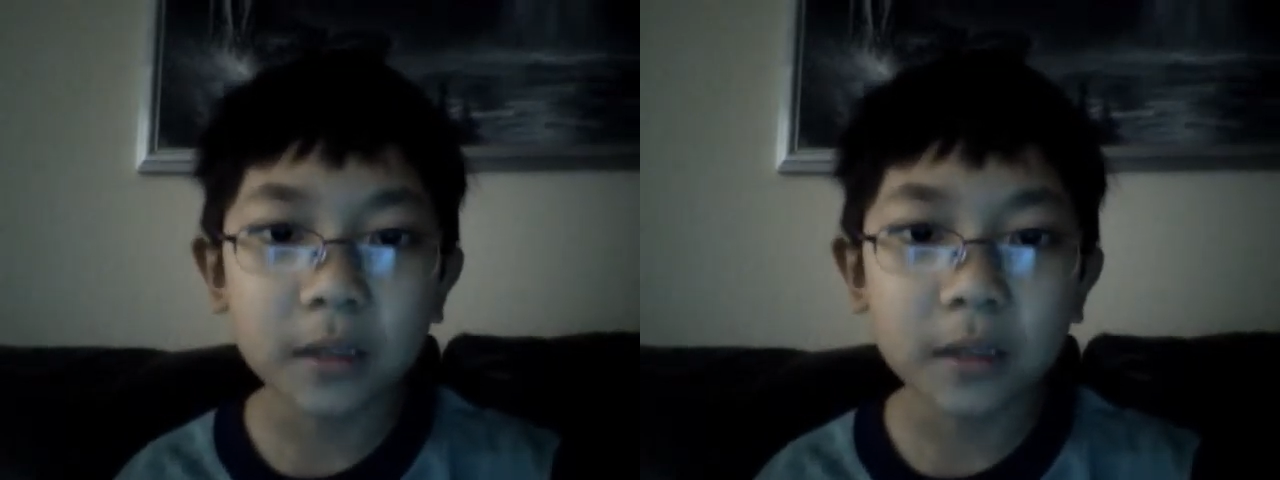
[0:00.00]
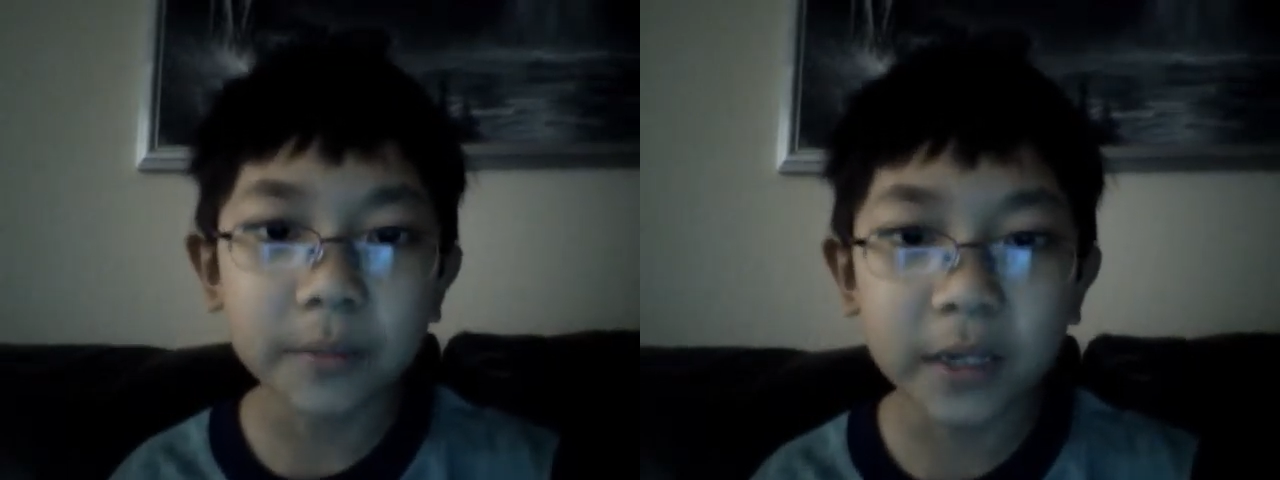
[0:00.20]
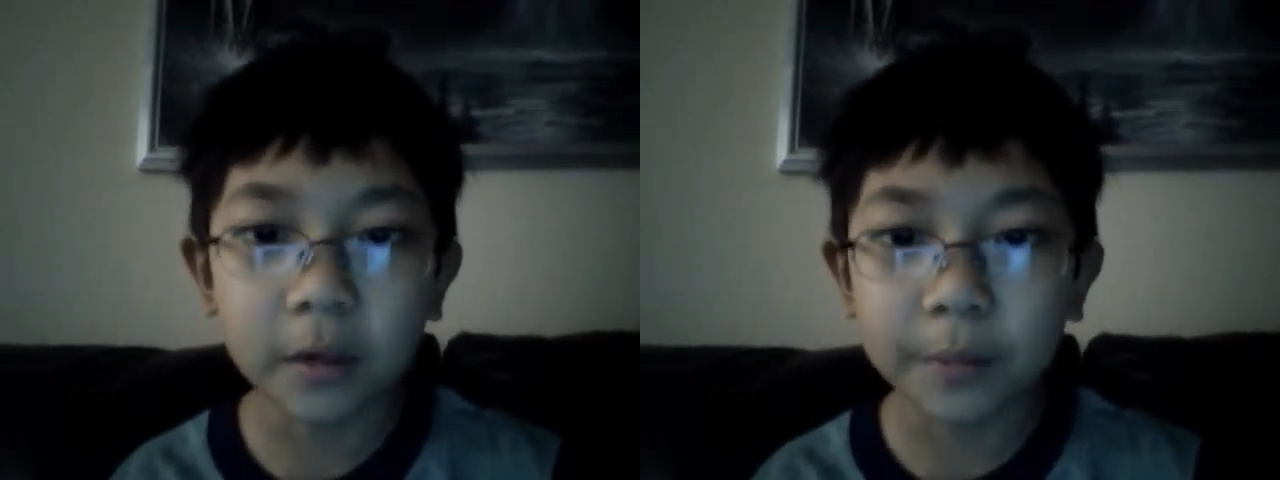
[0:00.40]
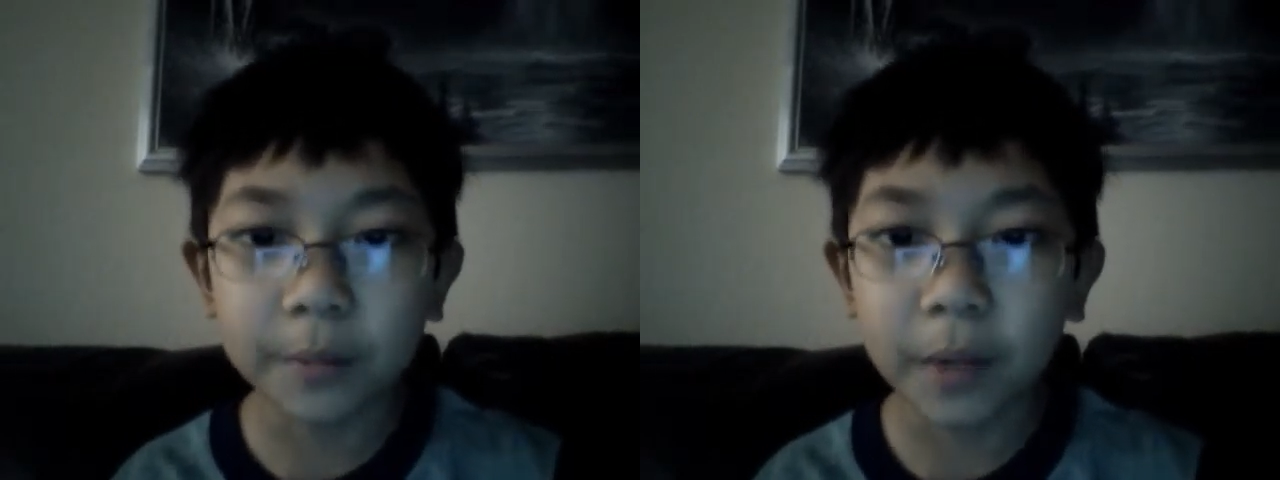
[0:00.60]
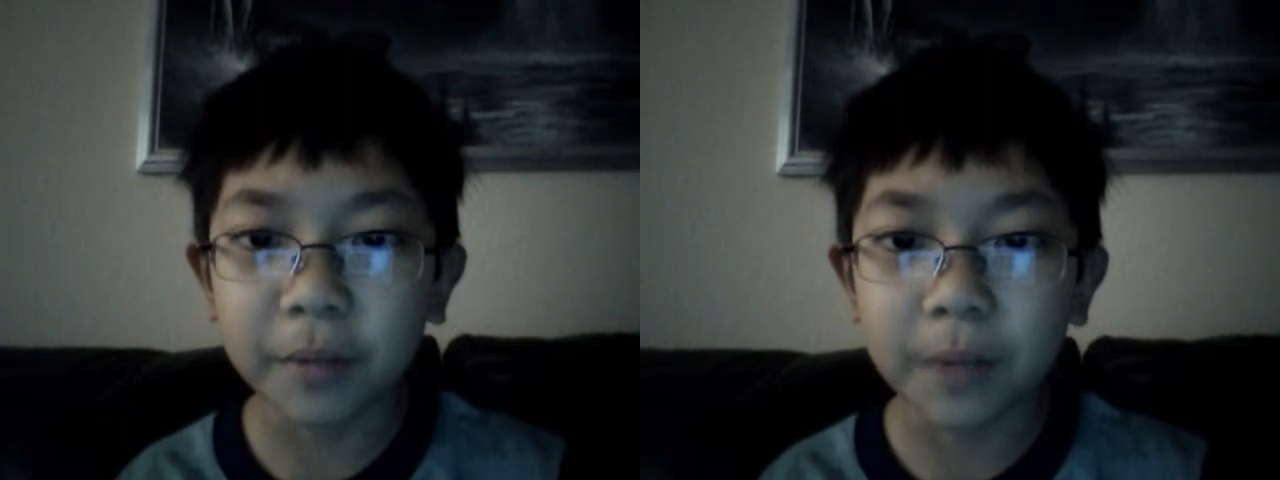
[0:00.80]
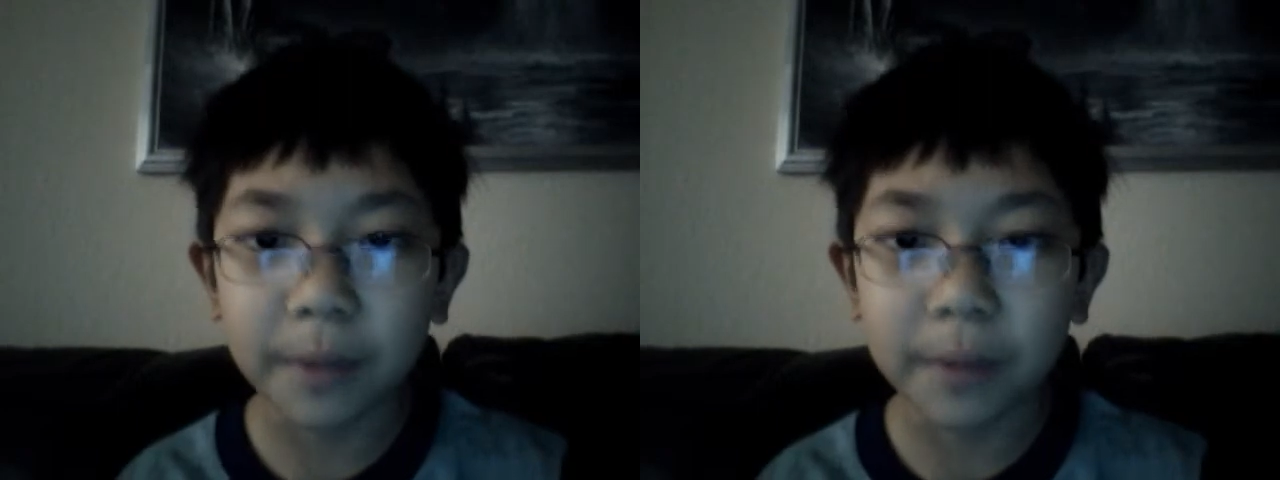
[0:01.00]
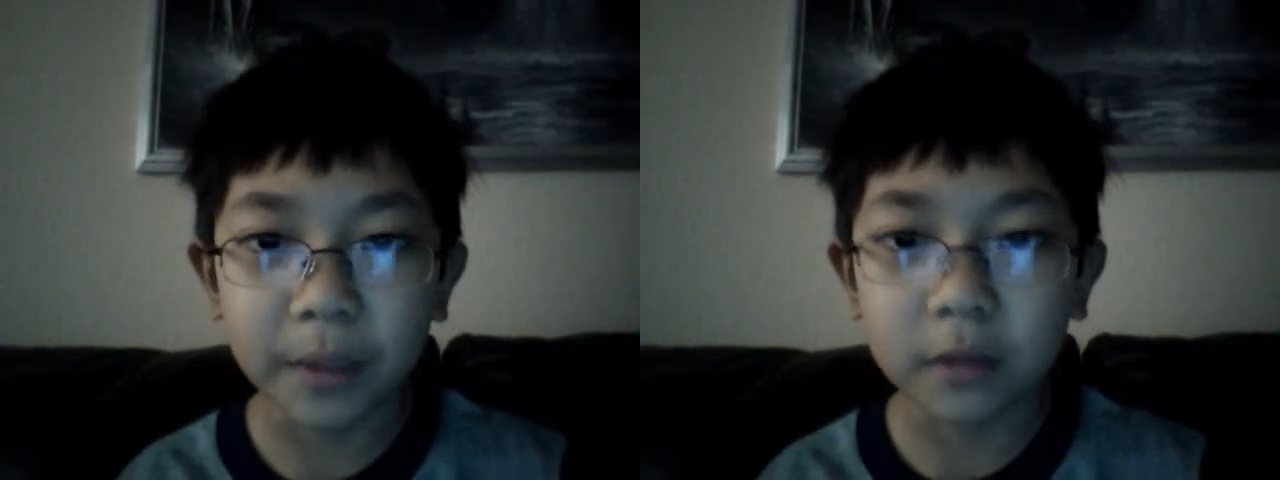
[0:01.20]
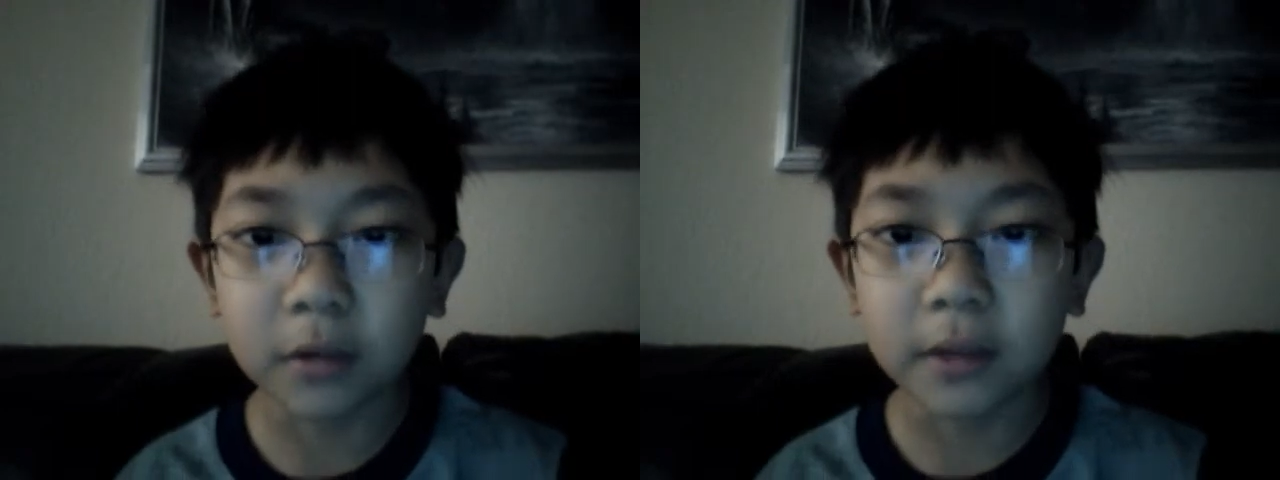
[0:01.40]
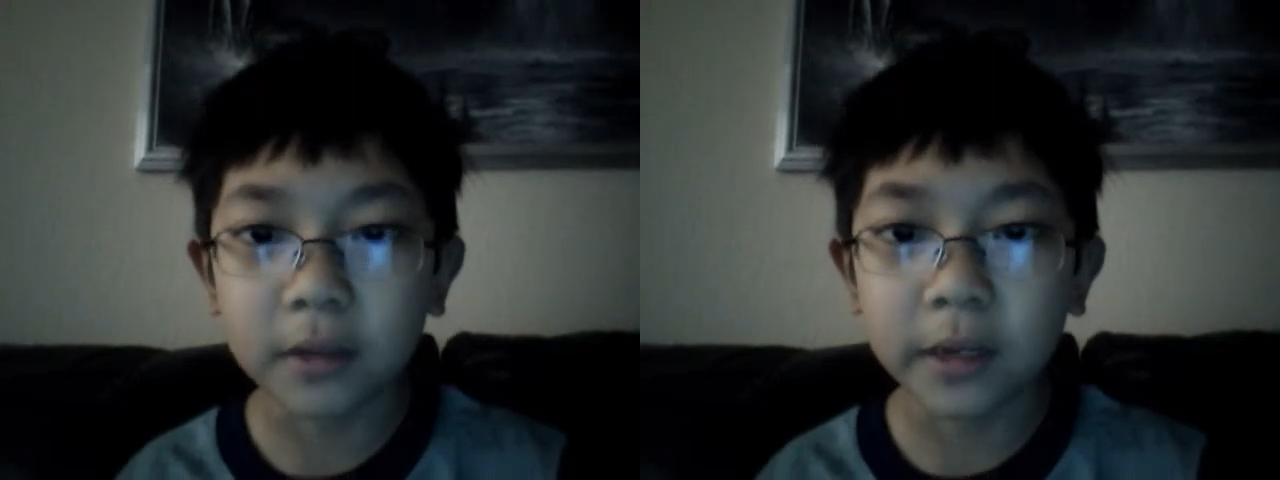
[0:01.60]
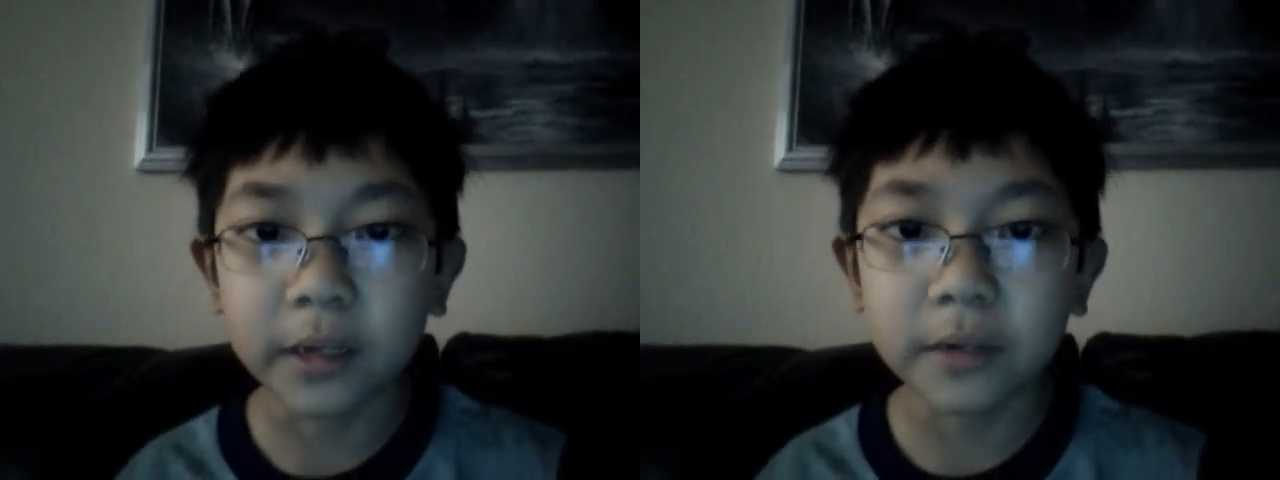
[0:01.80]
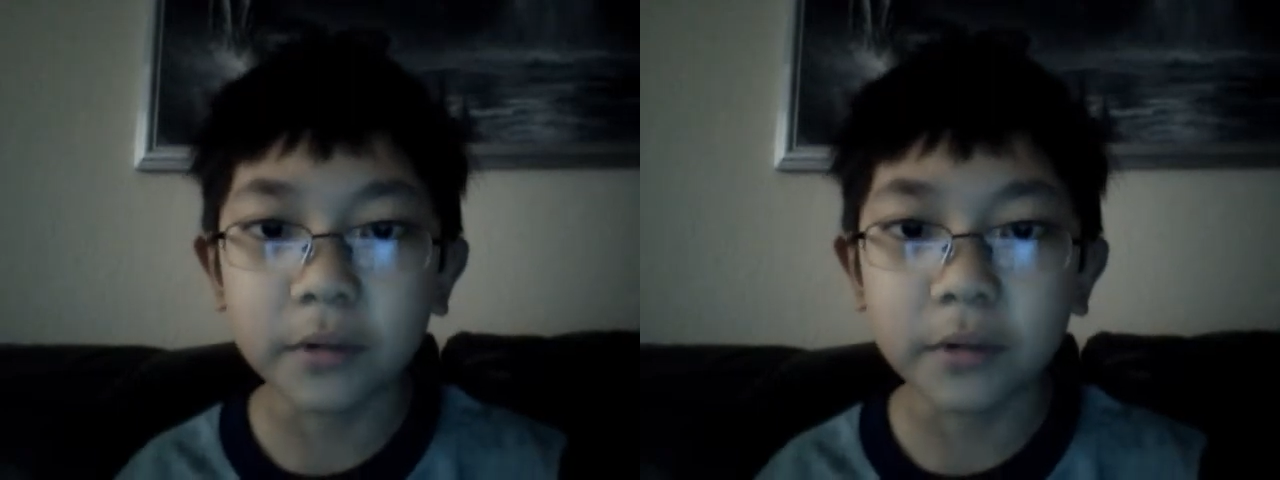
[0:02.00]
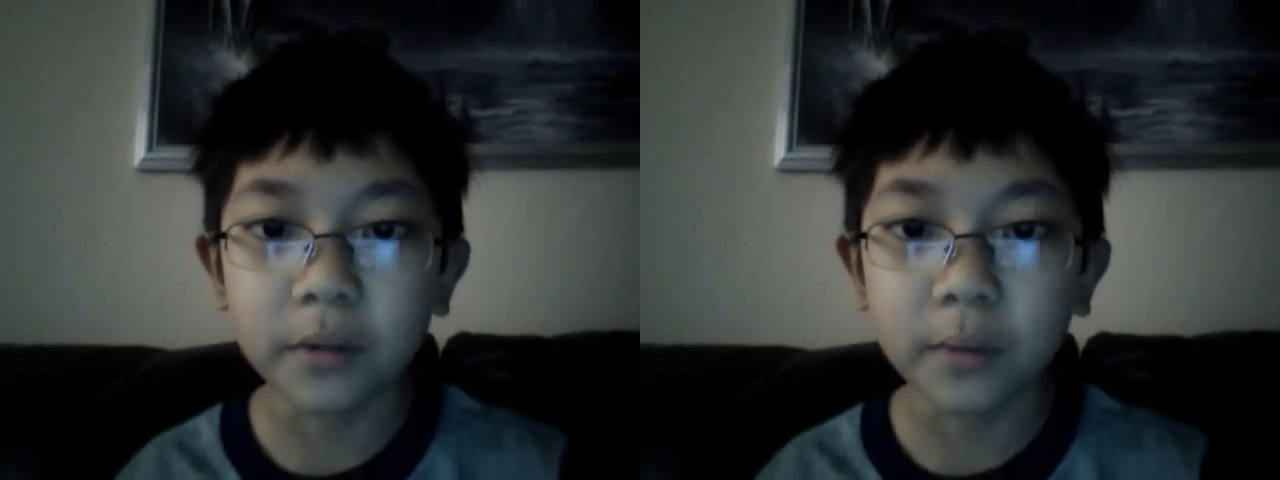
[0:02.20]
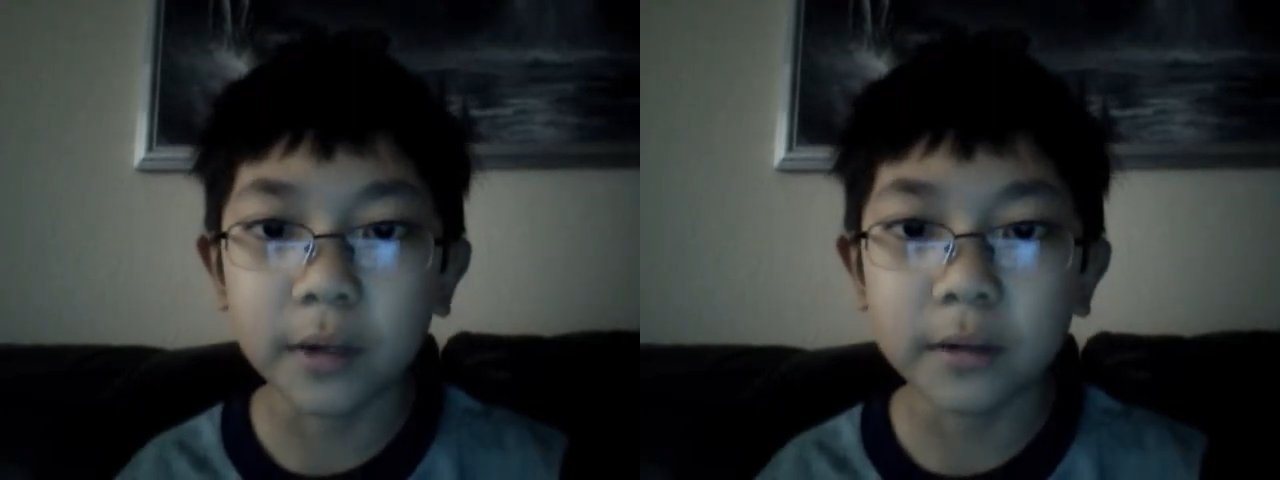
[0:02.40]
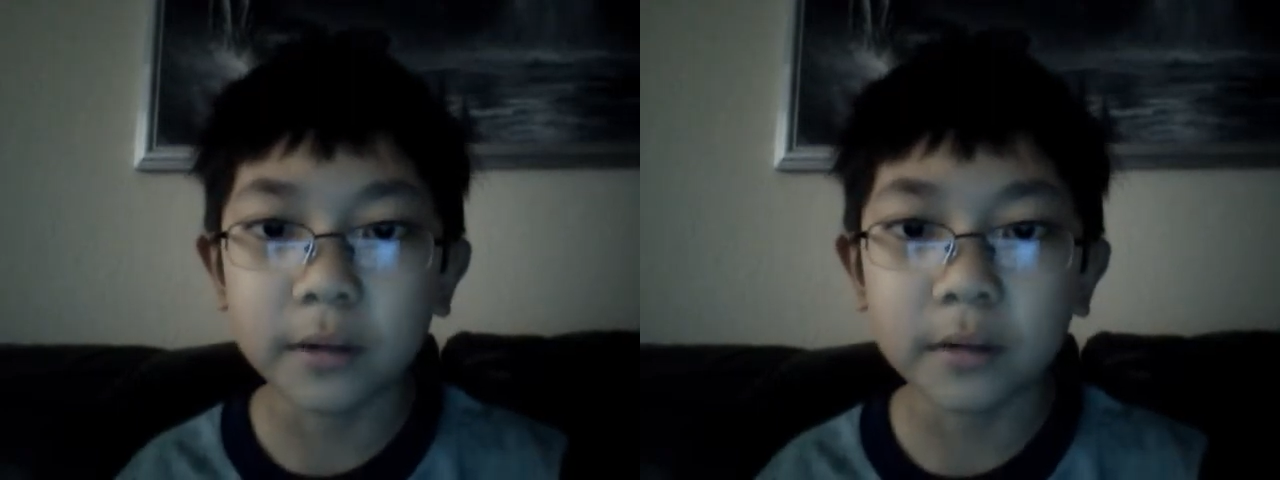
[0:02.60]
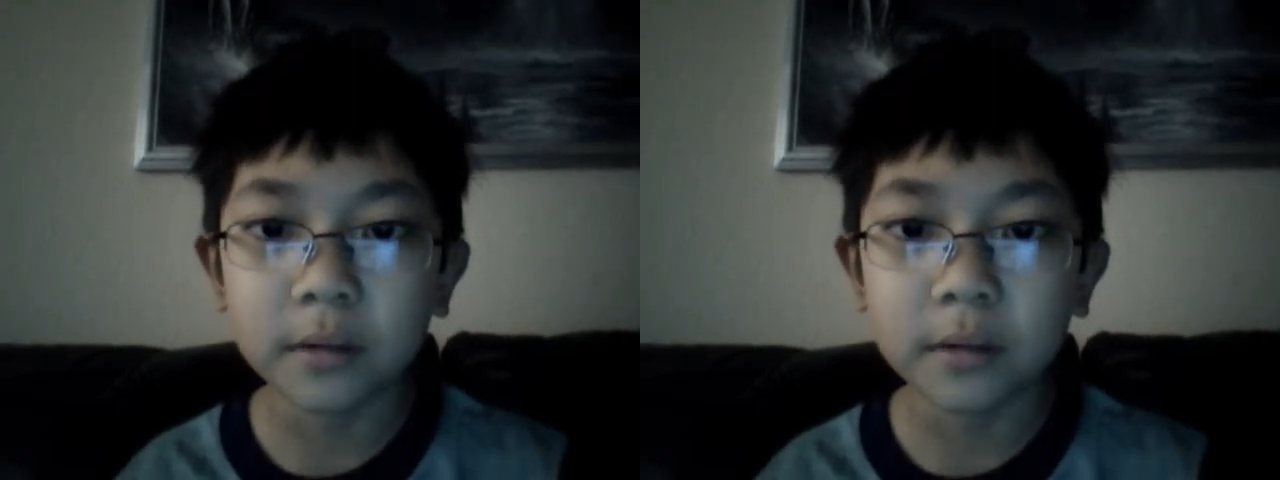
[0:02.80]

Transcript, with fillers: Something else popped up on my screen that I didn't really want.